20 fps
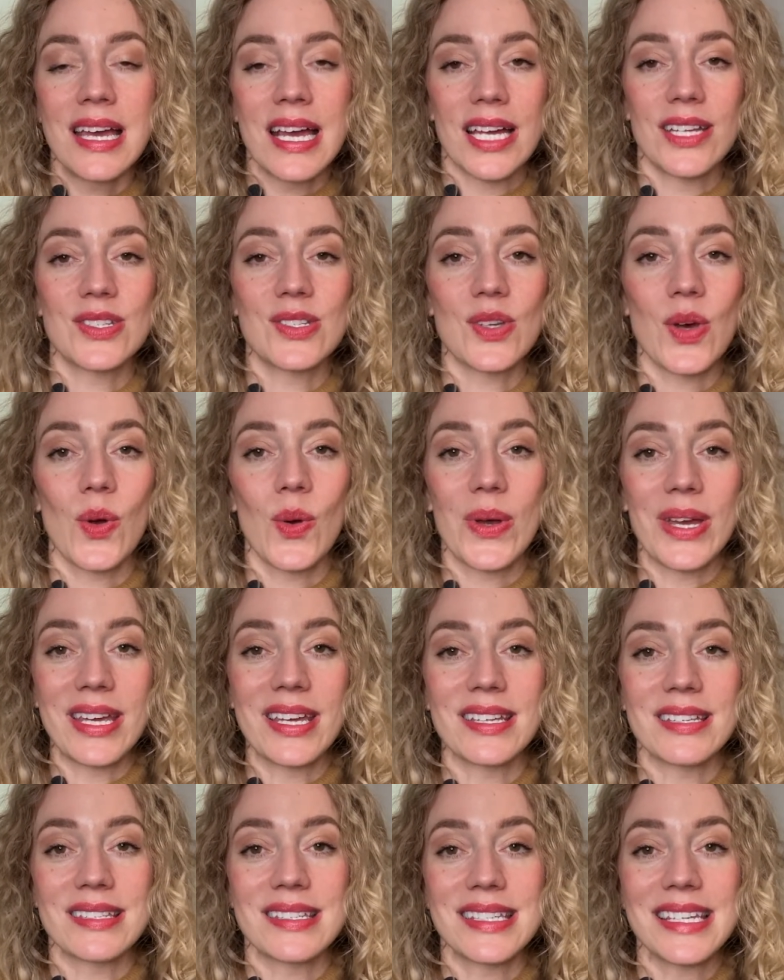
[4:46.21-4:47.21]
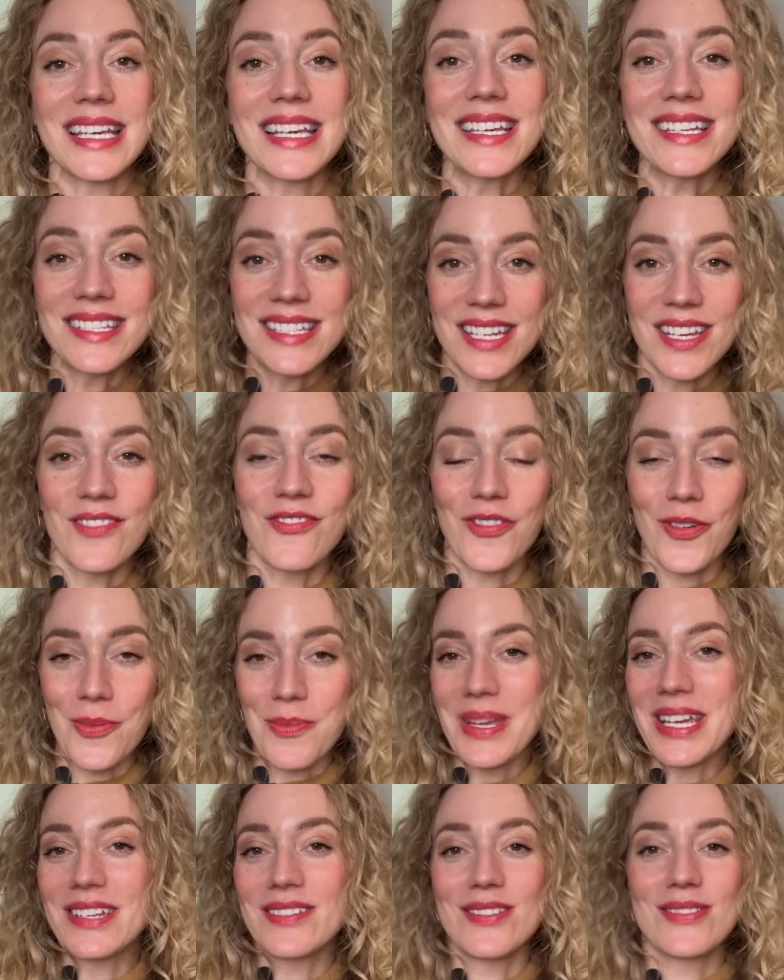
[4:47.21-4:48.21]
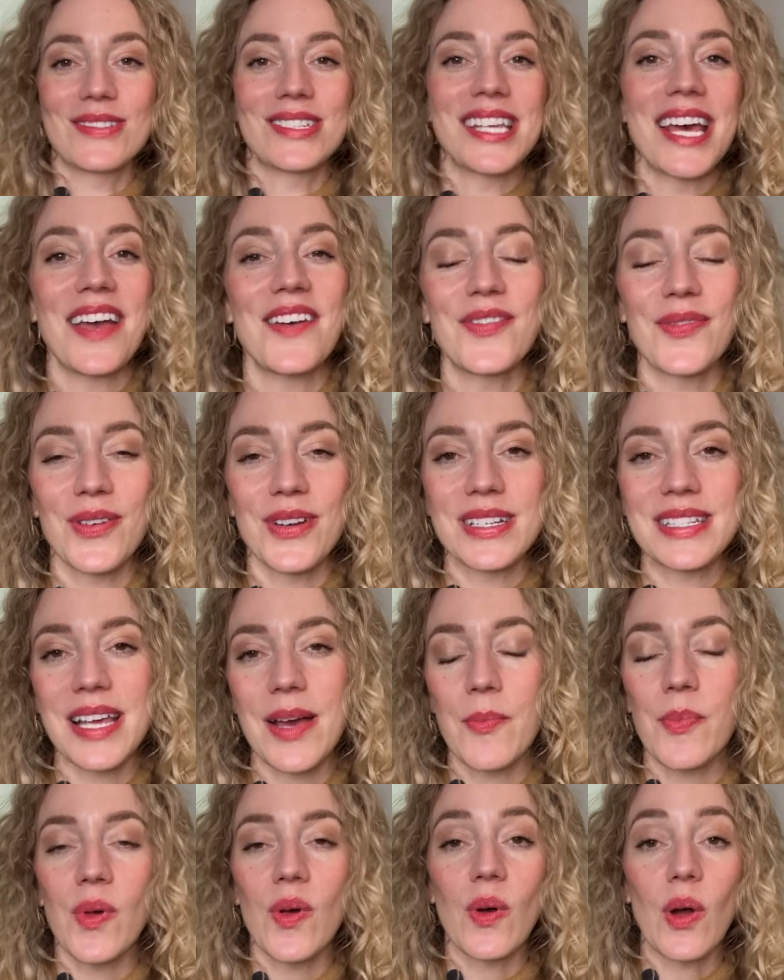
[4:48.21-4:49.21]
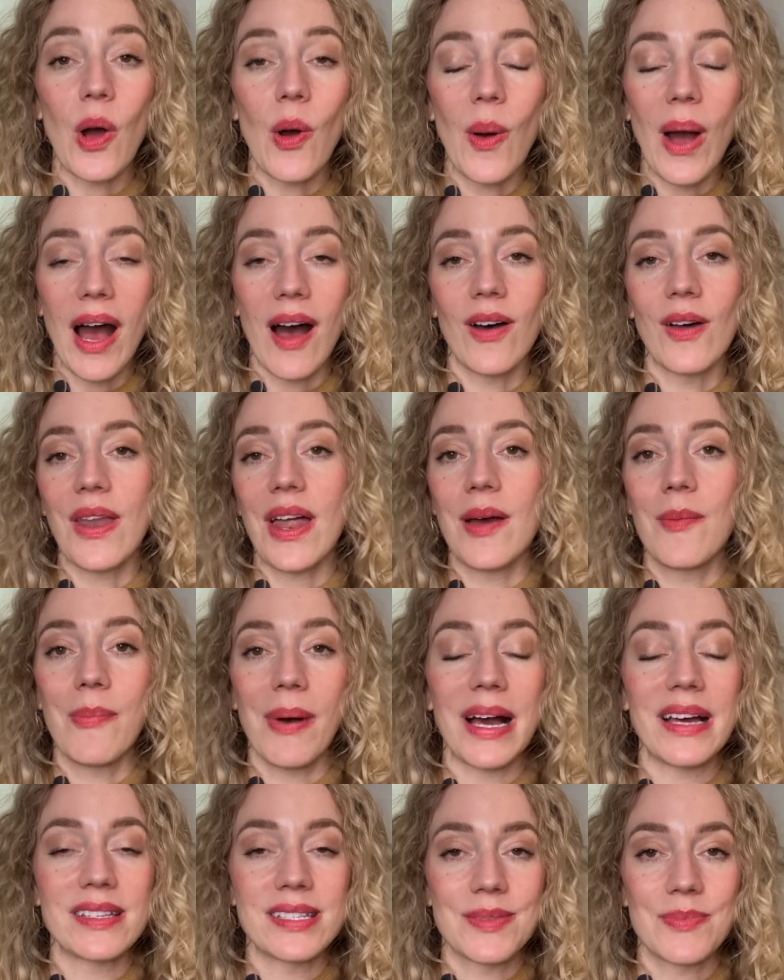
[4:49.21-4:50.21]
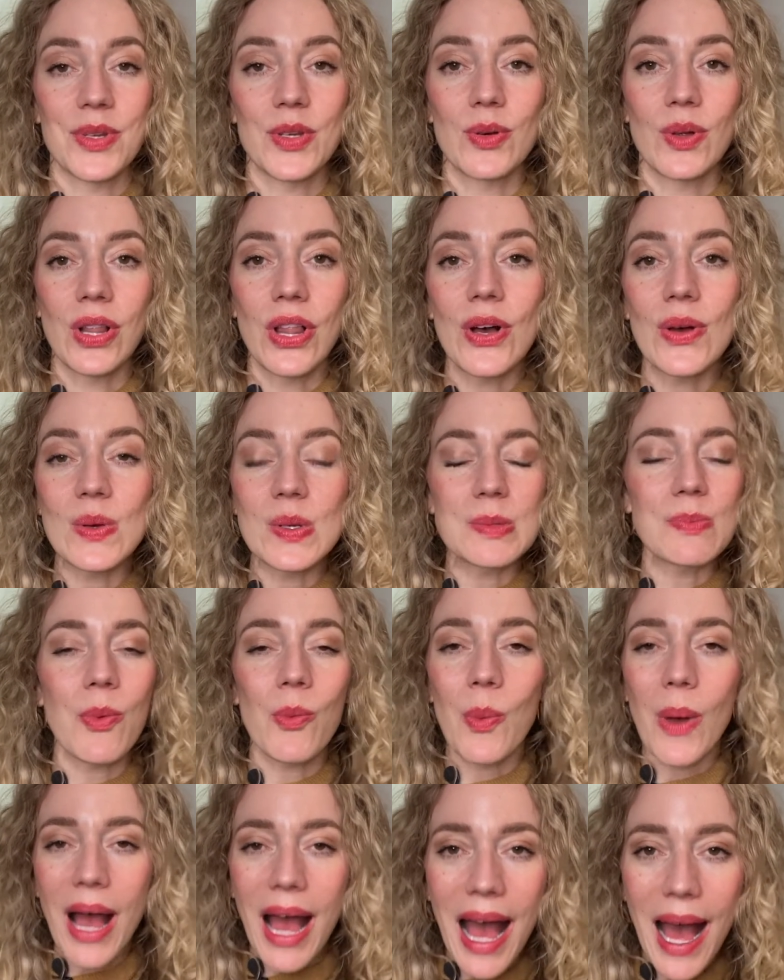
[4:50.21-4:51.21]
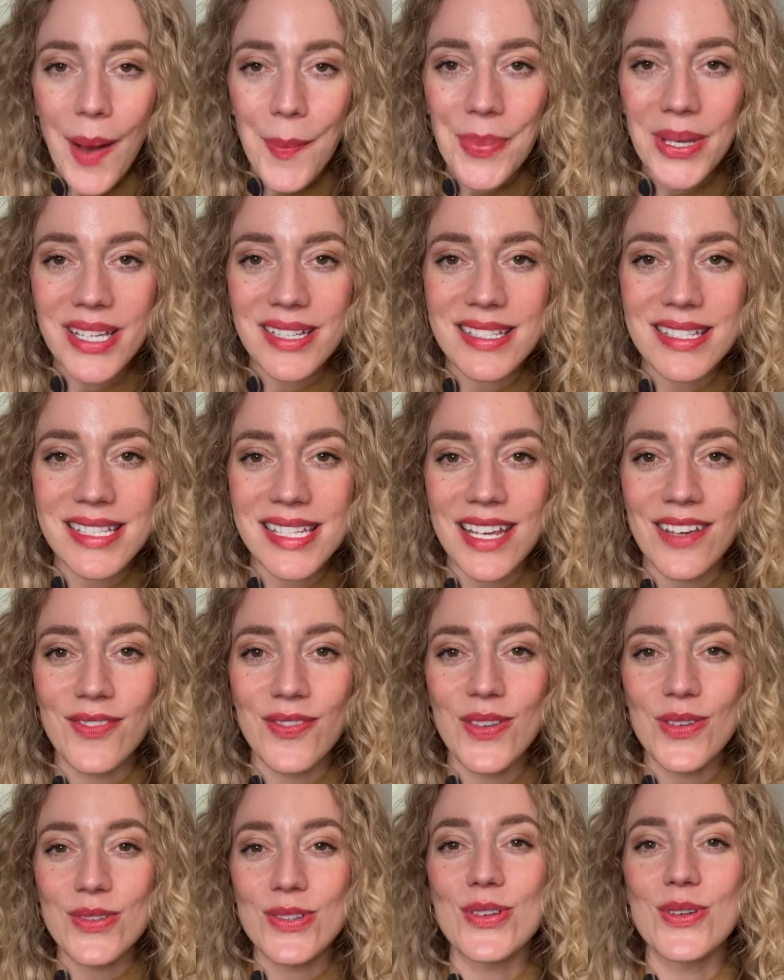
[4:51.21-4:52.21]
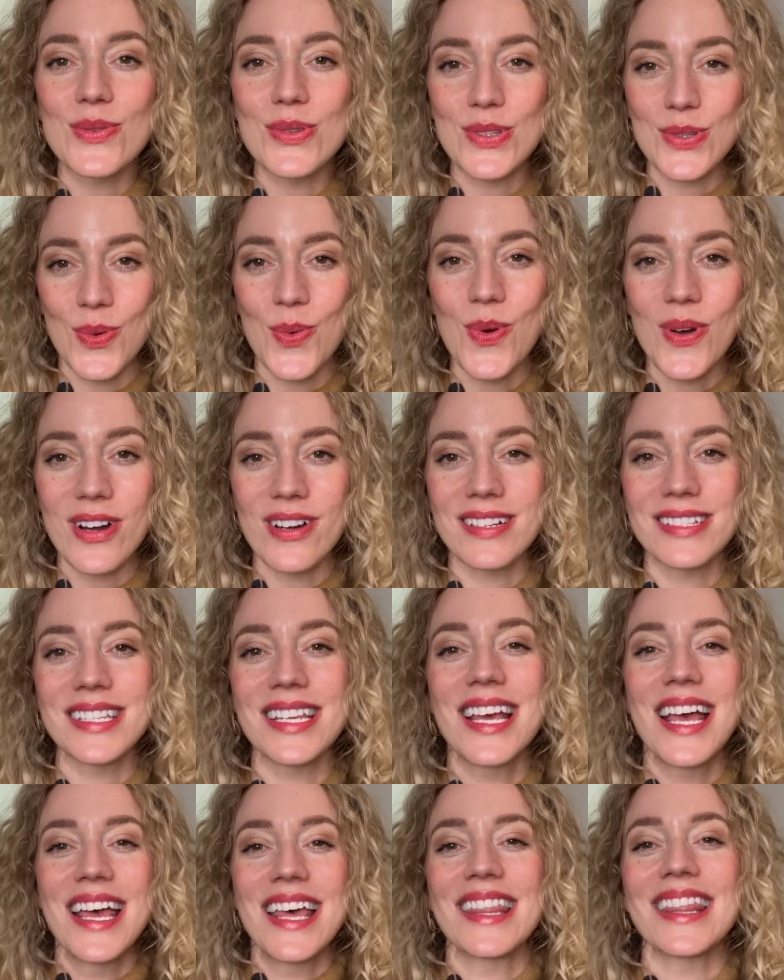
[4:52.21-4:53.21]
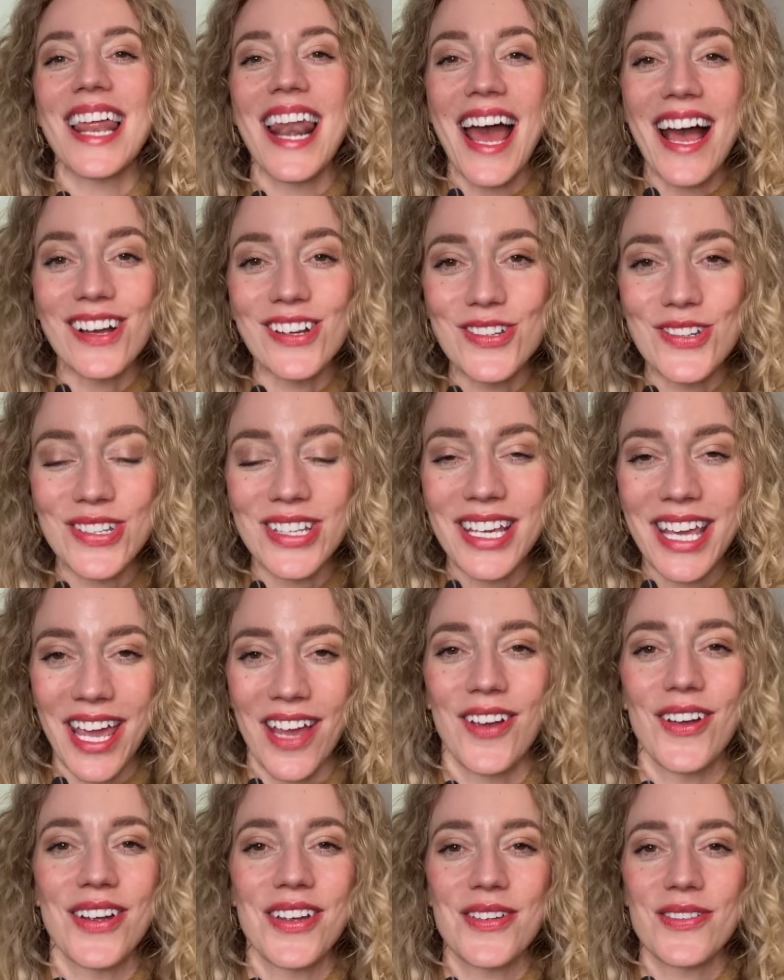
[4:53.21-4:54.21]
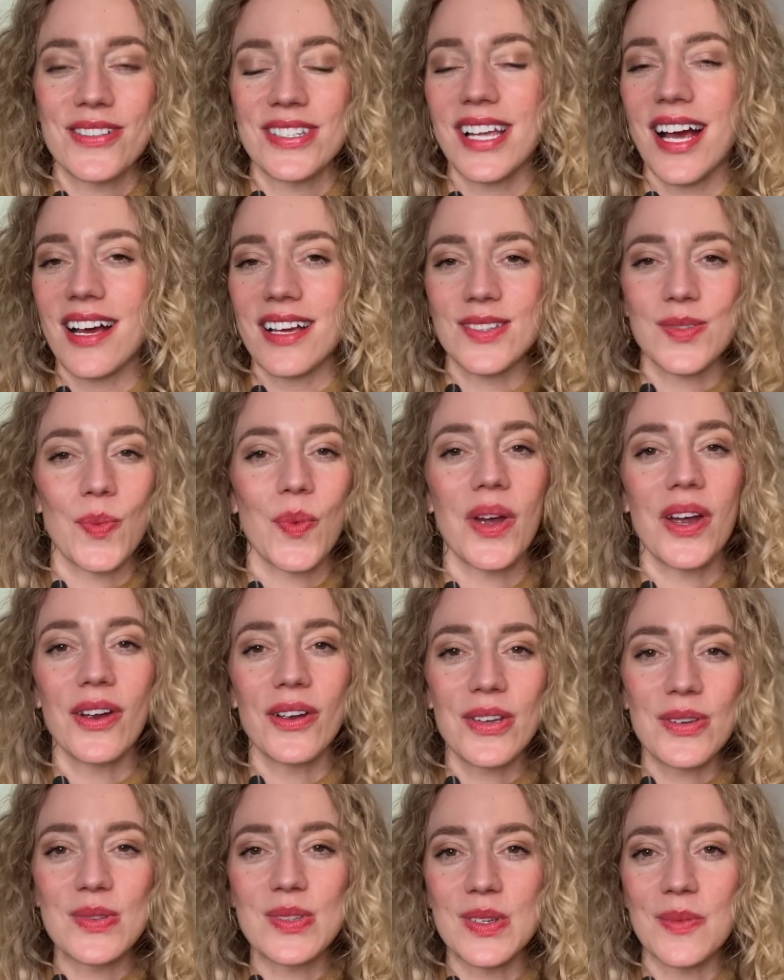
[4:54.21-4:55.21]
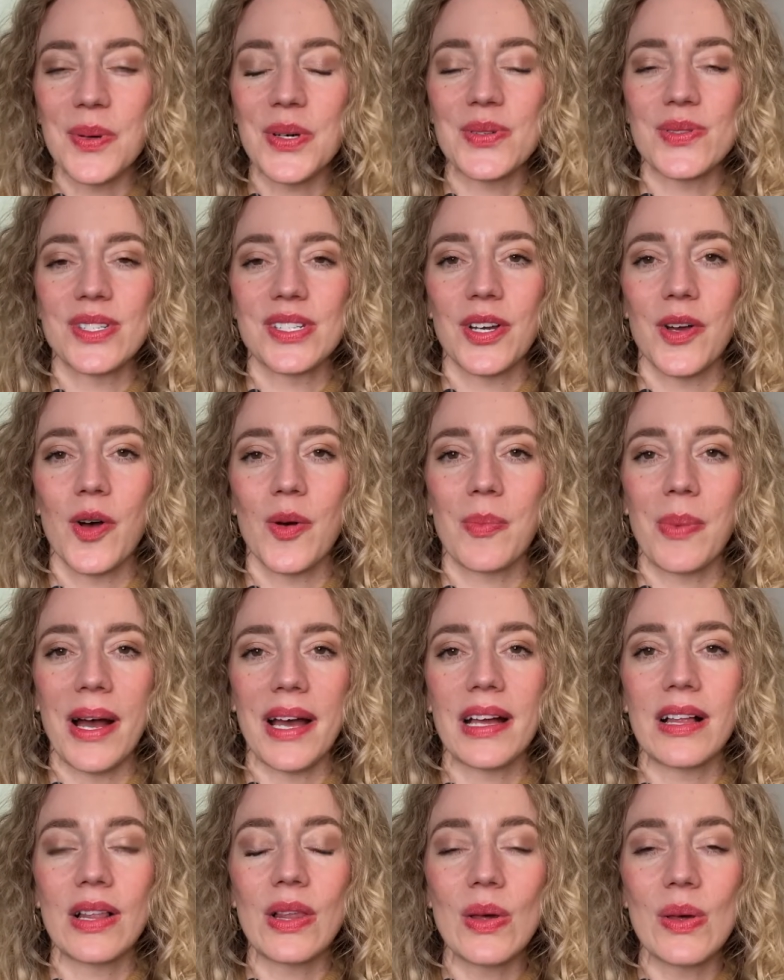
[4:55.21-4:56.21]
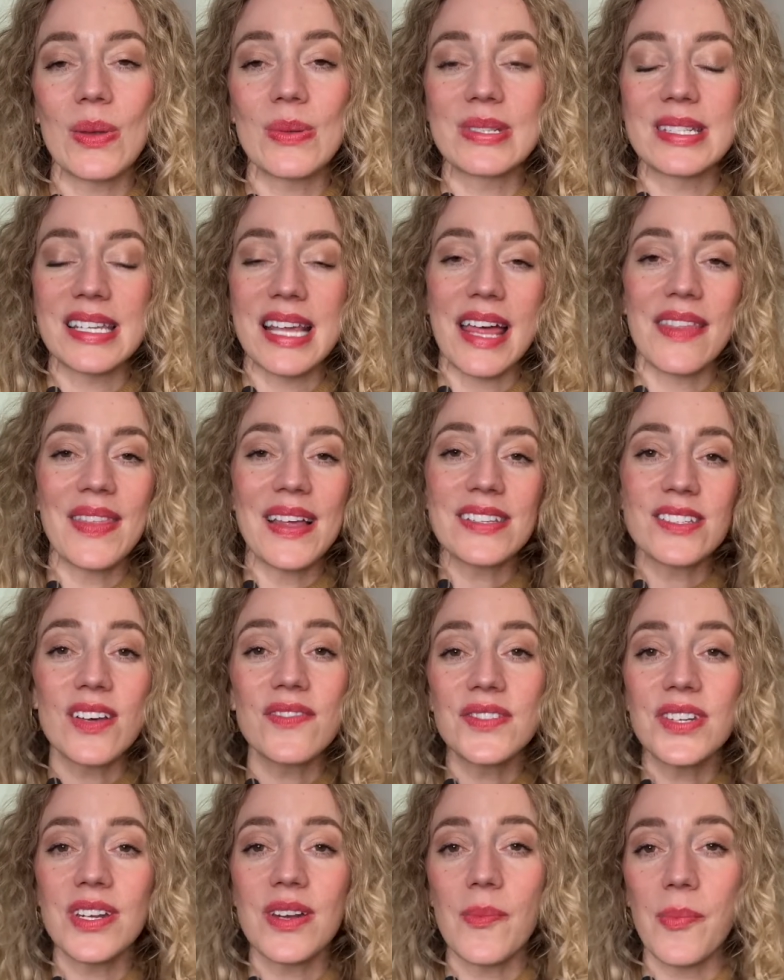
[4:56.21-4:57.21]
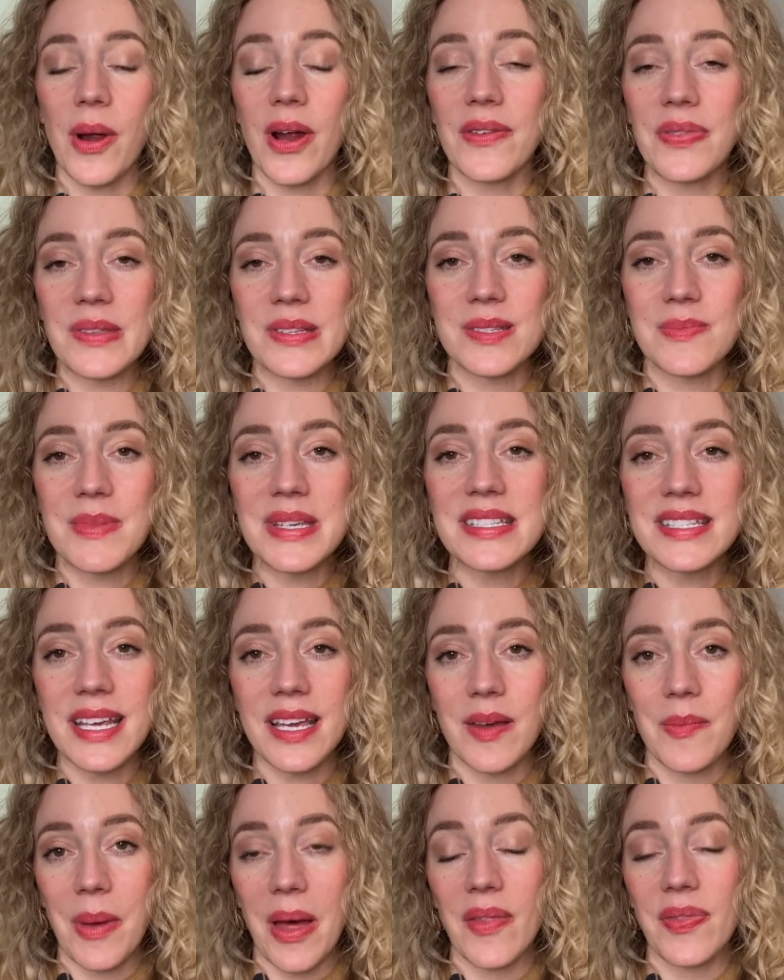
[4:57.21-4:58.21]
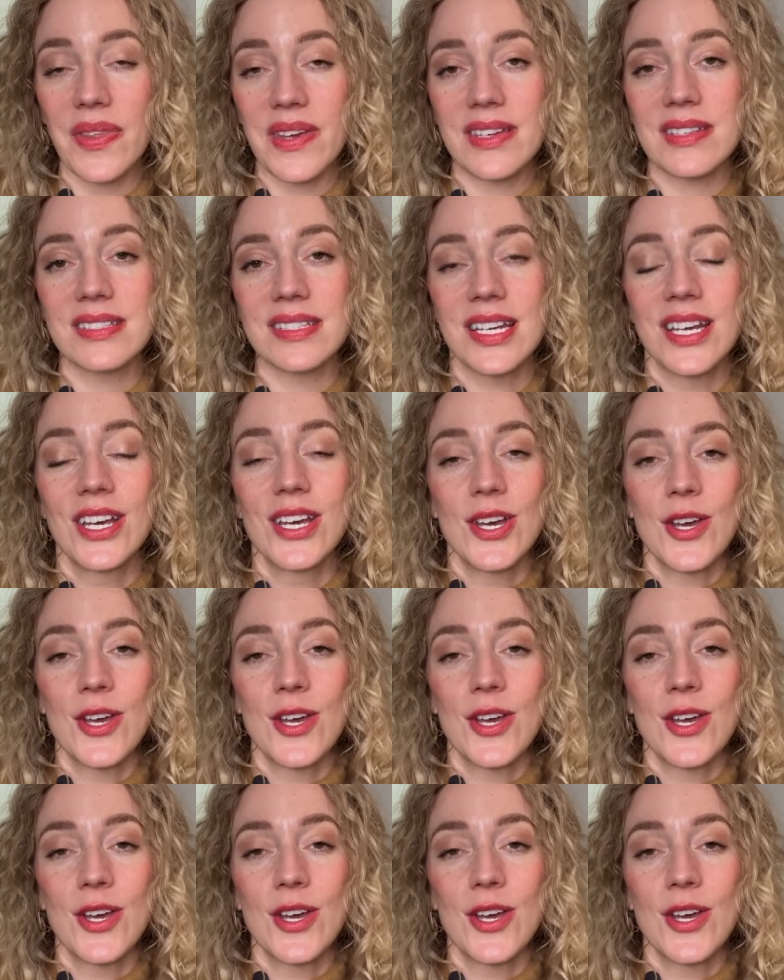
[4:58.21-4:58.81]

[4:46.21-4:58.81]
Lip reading: And so it's easy for me to say, for example, go out and buy some new clothes, but what happens if there's no stores that actually carry your size? Where are you supposed to go buy clothes? And that's often a part that's missing about this.